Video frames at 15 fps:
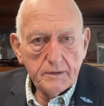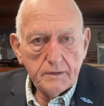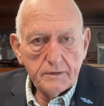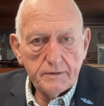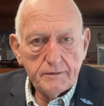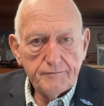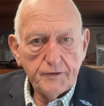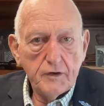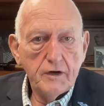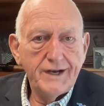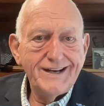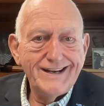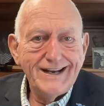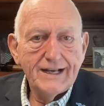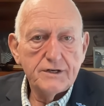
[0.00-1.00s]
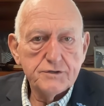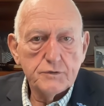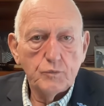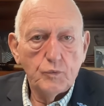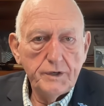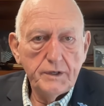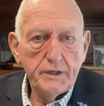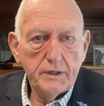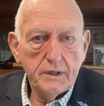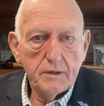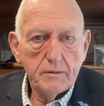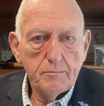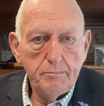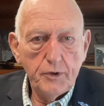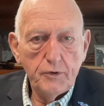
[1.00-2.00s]
the very next week,
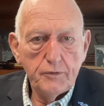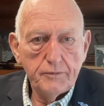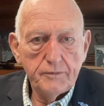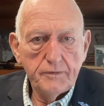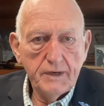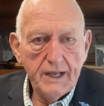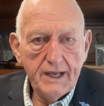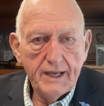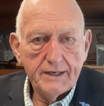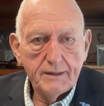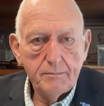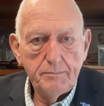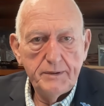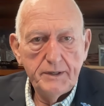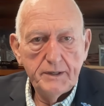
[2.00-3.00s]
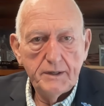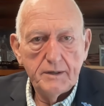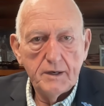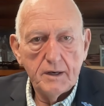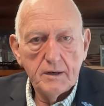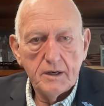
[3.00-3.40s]
Putin had a big